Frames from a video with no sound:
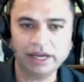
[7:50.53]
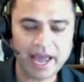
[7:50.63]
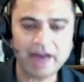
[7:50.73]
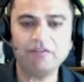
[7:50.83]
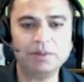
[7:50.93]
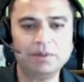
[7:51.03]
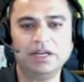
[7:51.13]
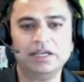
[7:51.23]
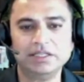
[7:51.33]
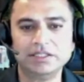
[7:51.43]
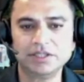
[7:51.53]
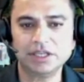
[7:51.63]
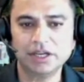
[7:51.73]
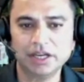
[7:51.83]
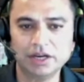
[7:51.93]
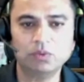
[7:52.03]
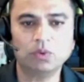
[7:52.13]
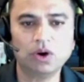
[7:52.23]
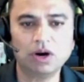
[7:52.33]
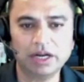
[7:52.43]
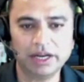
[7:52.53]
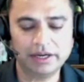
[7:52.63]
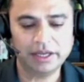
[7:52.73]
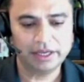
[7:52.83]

everybody is involved, and